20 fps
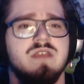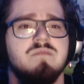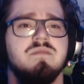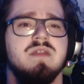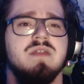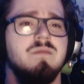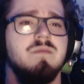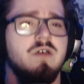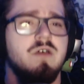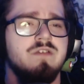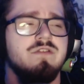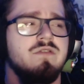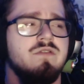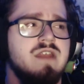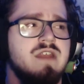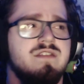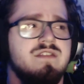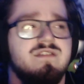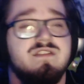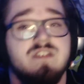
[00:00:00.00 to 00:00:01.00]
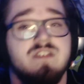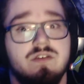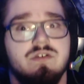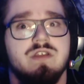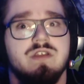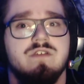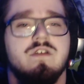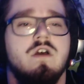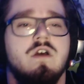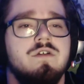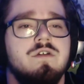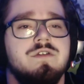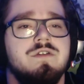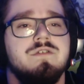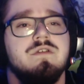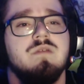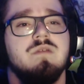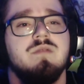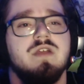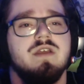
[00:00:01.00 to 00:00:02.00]
But I'm also not a serious Call of
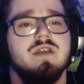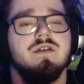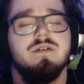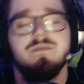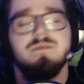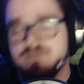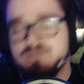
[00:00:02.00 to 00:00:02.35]
Duty player.